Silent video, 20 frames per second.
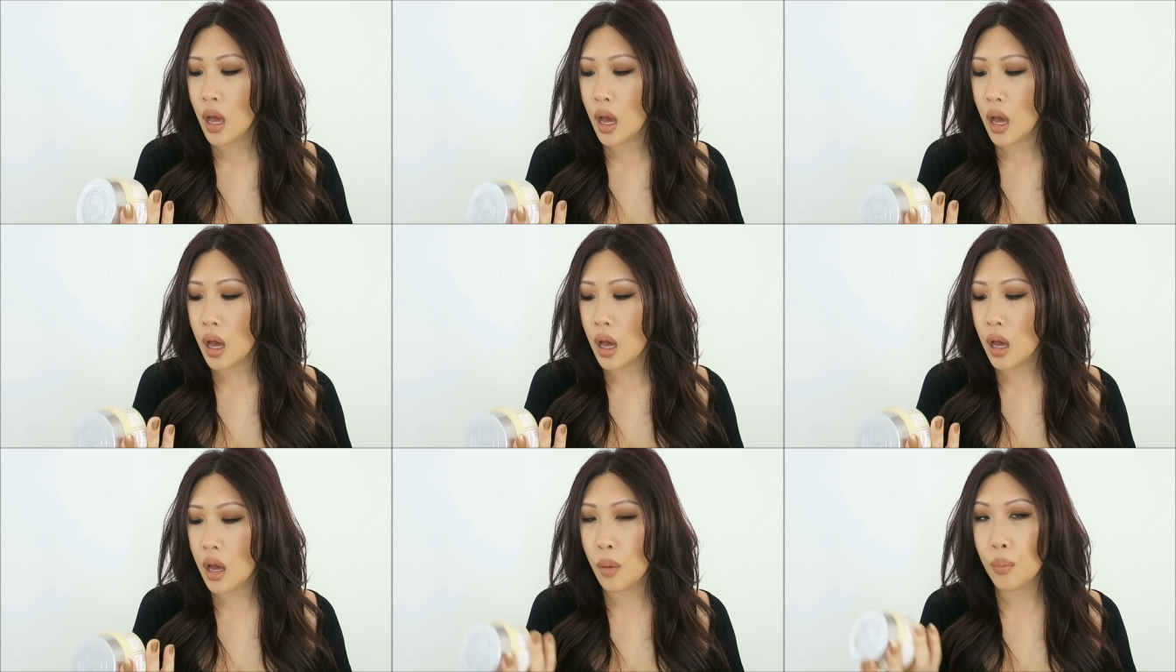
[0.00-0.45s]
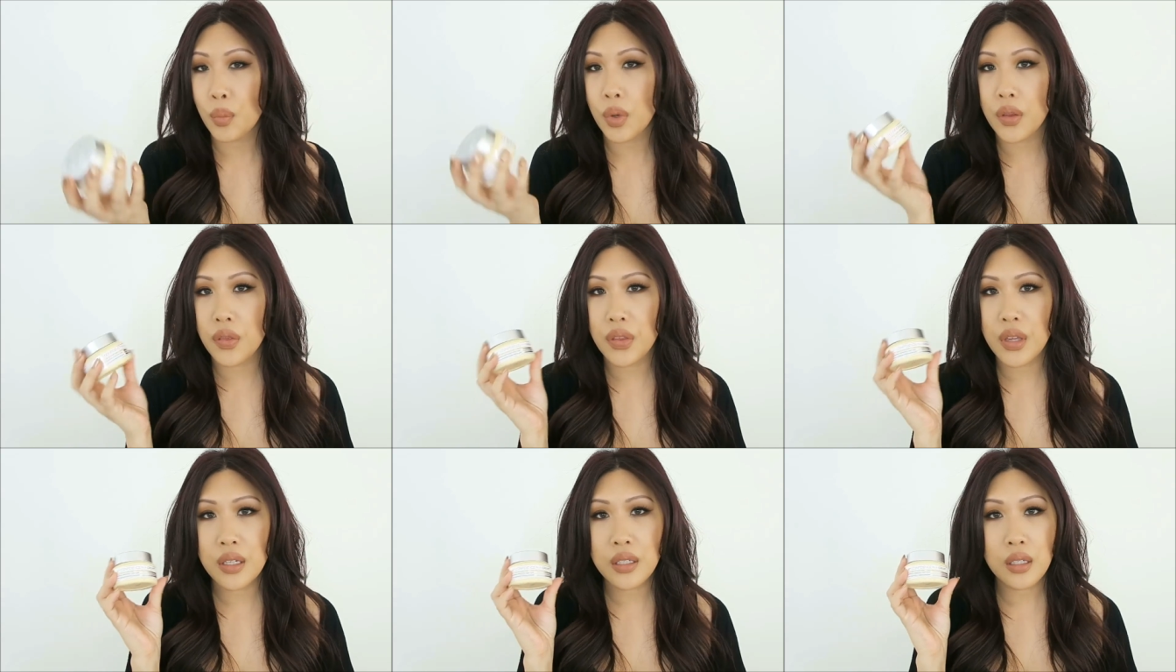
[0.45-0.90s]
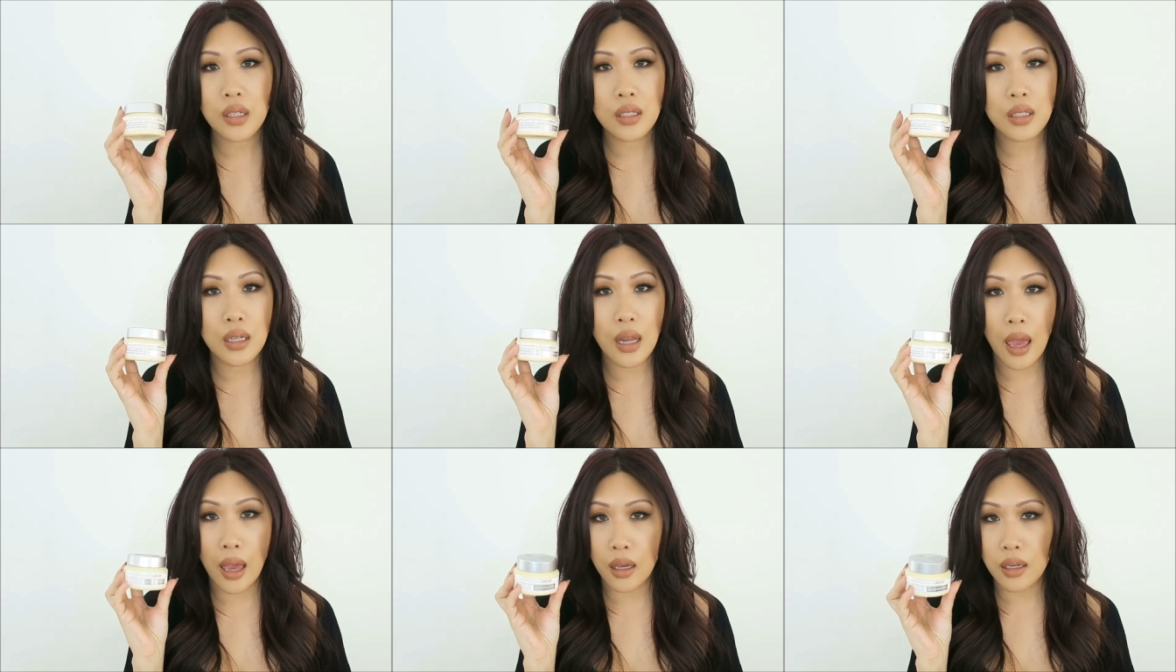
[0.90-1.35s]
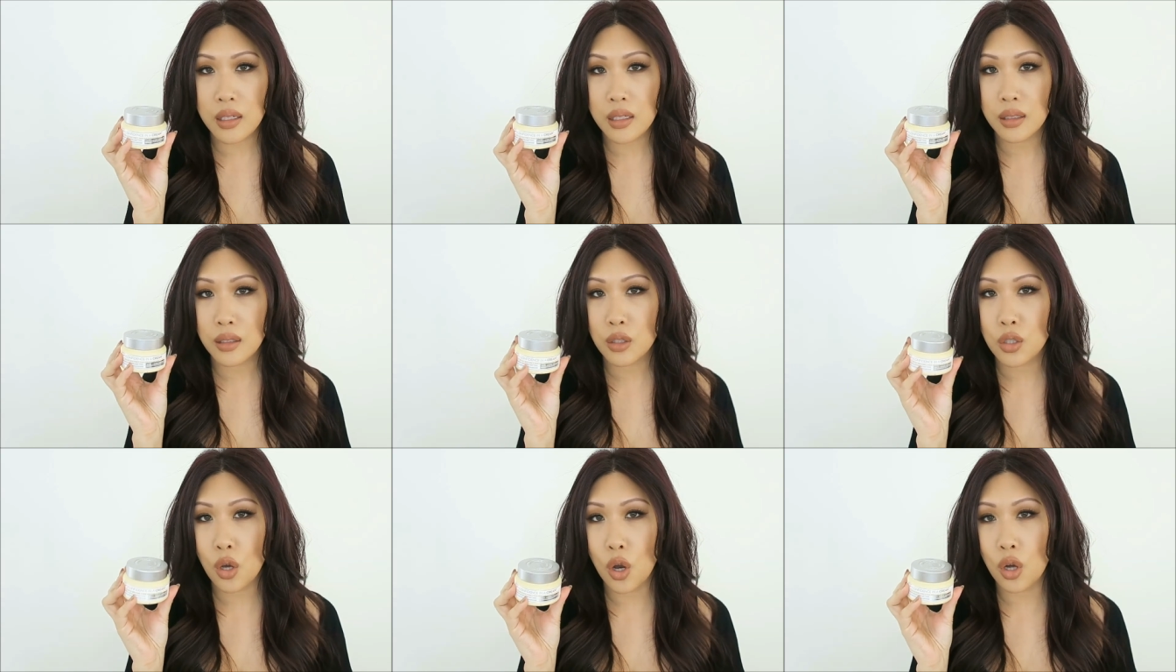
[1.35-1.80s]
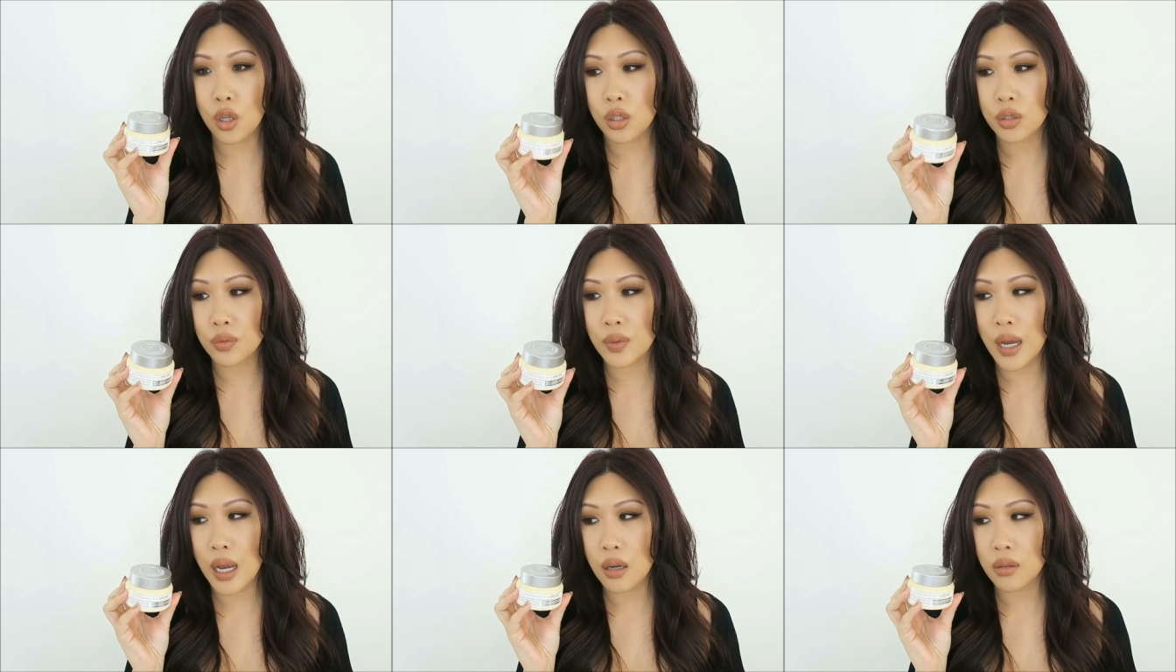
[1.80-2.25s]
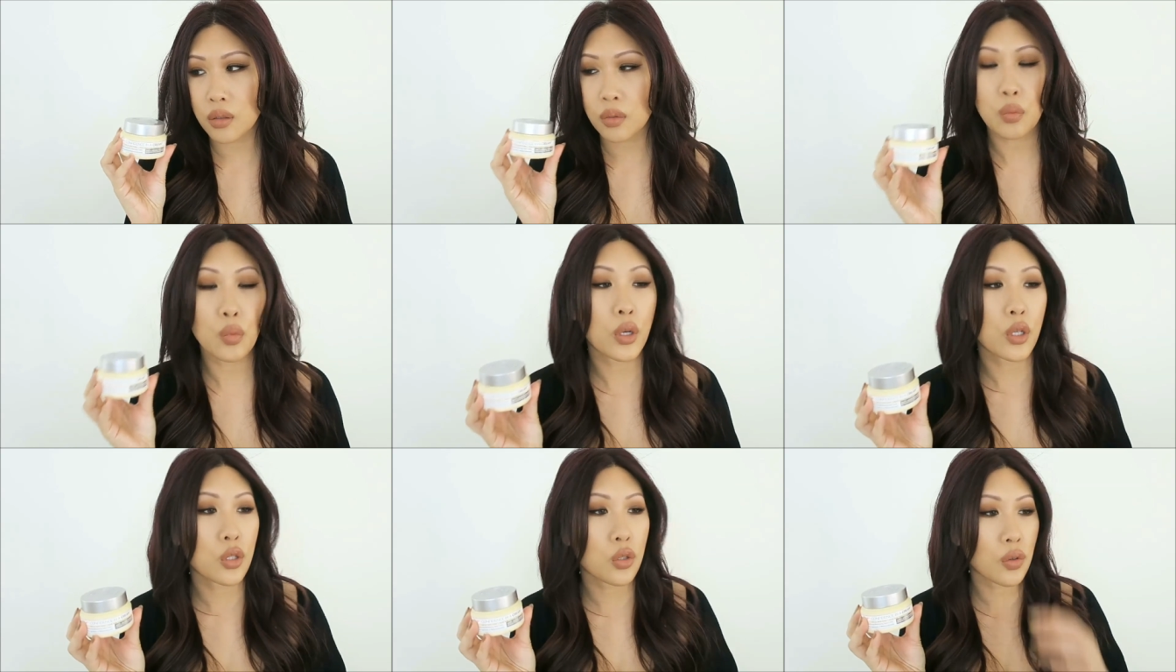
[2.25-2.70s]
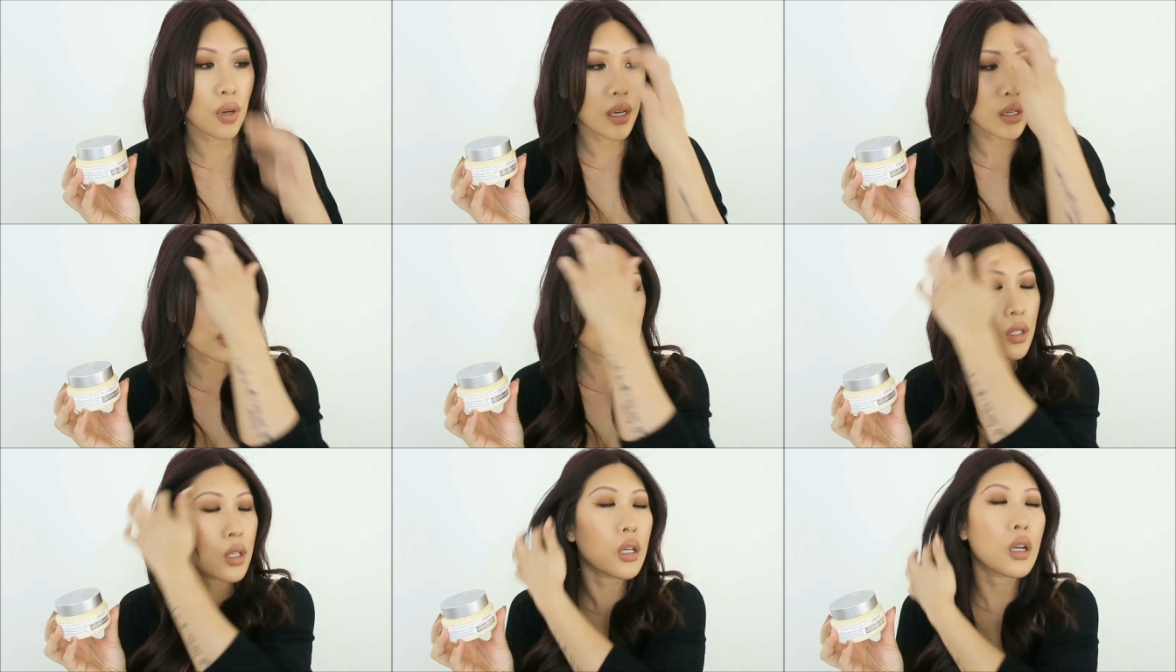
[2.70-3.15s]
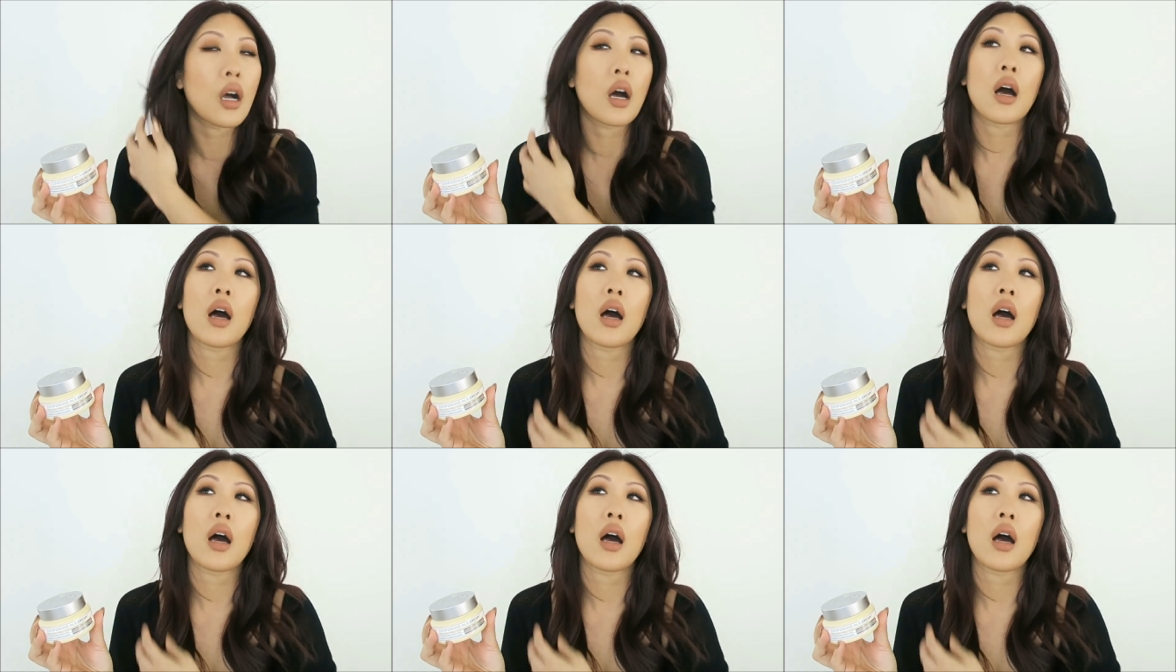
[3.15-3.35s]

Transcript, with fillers: Um, this is an excellent all-around moisturizer.